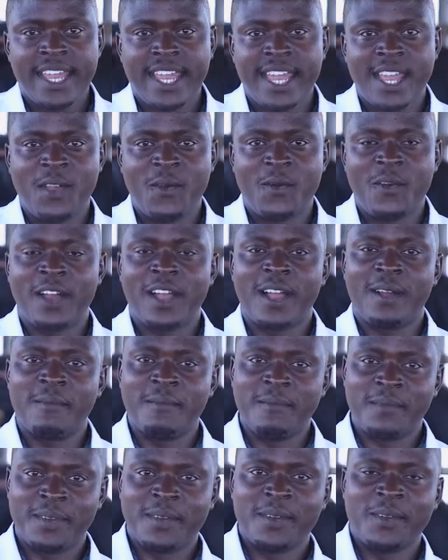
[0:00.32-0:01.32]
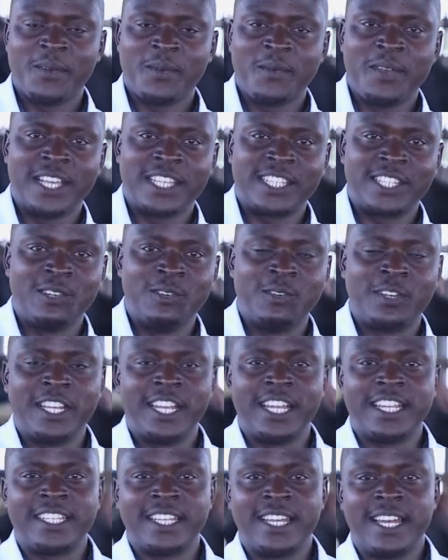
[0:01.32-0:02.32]
hey, welcome. We are still
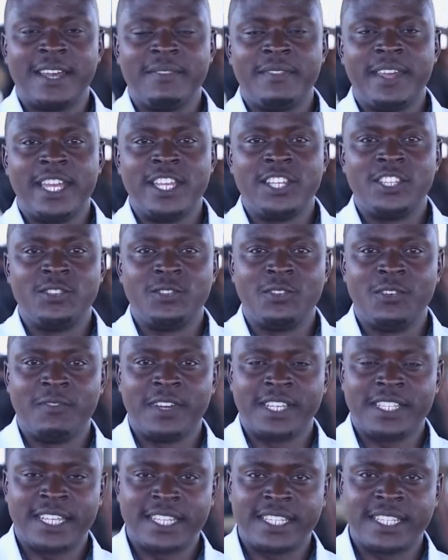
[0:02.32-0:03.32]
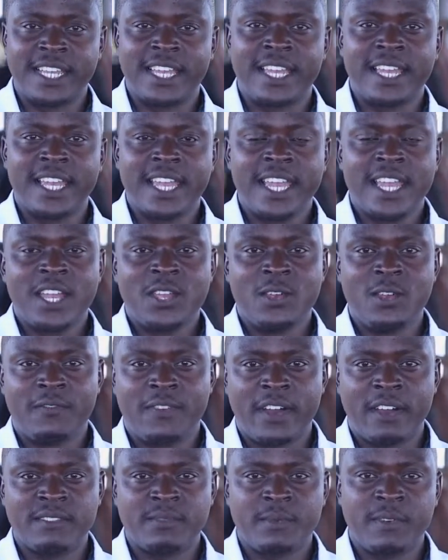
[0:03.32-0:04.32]
looking at uh, the issue of assessing your
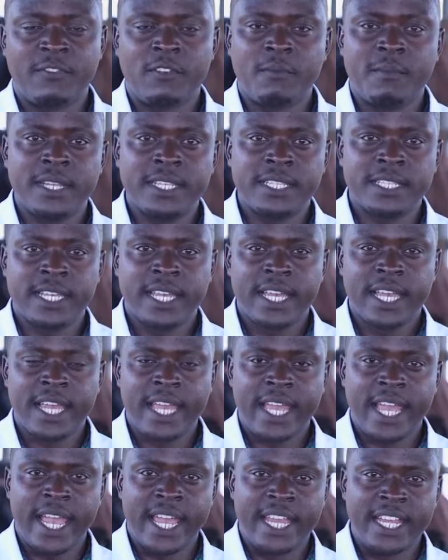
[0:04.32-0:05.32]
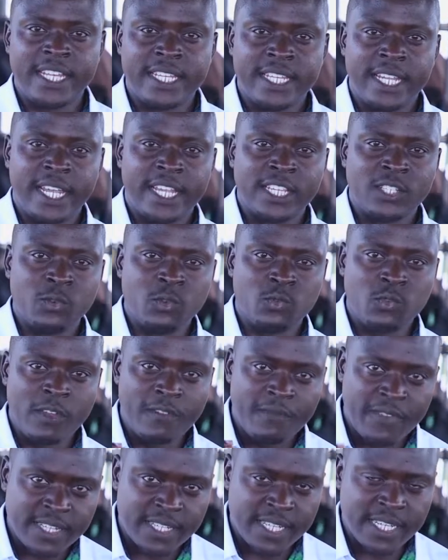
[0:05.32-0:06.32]
farm's performance. And it's good to
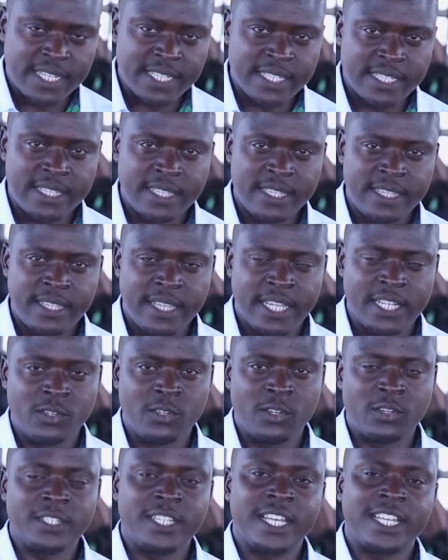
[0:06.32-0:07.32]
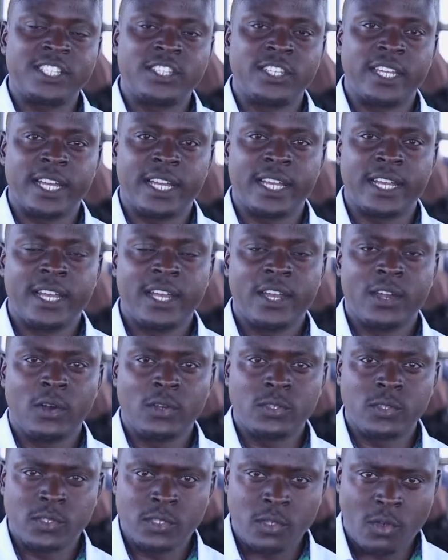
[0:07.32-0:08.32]
emphasize that you don't just check,
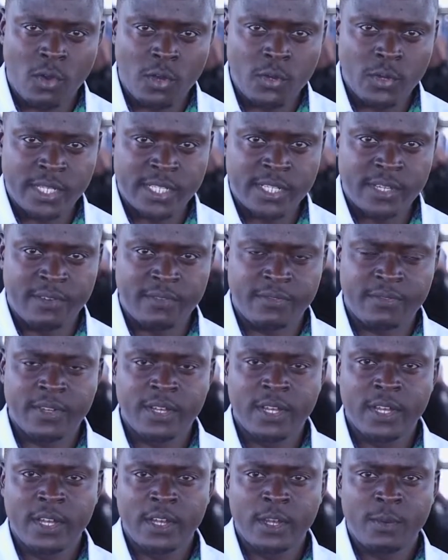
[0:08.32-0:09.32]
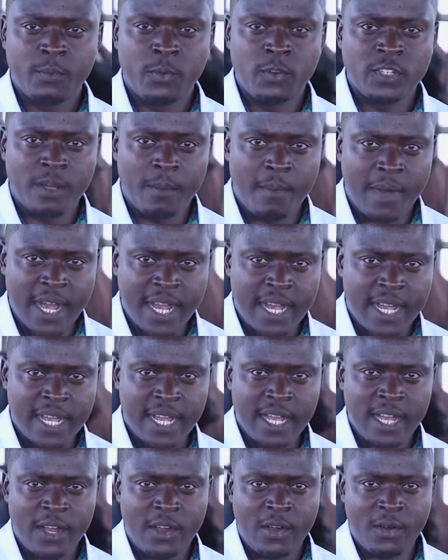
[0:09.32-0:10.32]
also score yourself. Put a mark
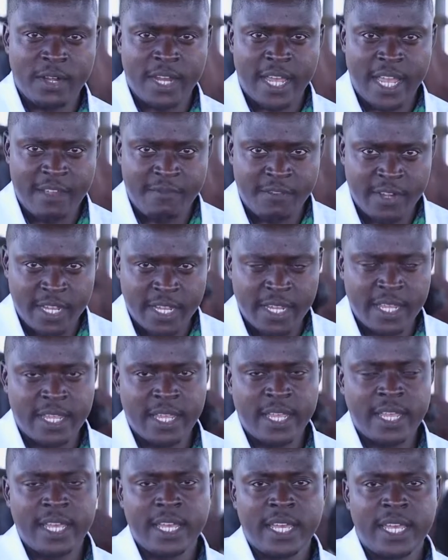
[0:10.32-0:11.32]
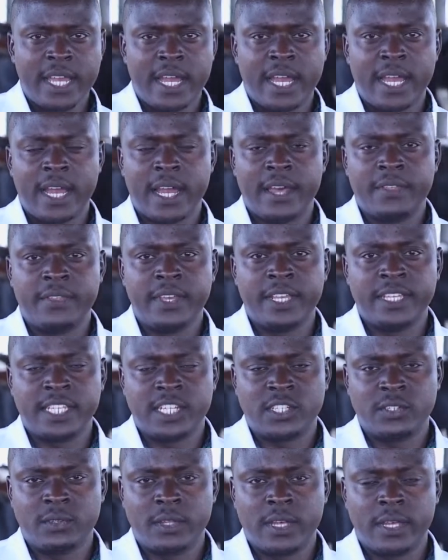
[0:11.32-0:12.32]
on every uh, things
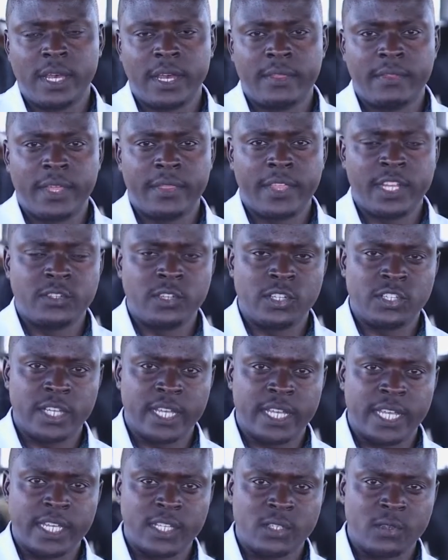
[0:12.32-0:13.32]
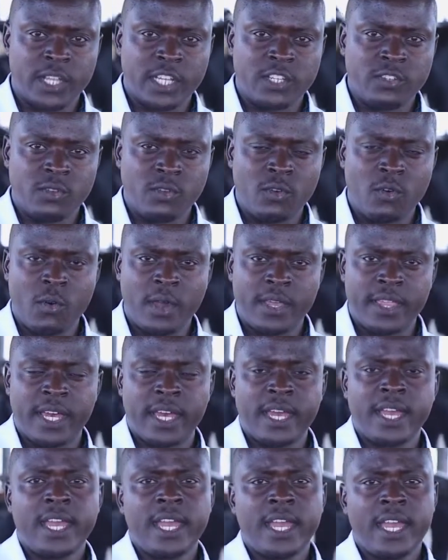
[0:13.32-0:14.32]
that, you, uh, that, that, you're checking so that you know
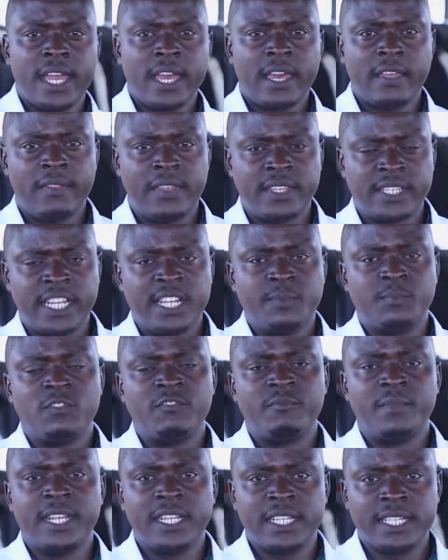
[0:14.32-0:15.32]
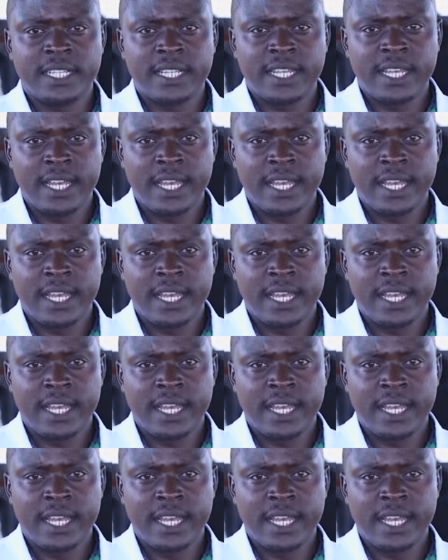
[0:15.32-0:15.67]
whether there's an improvement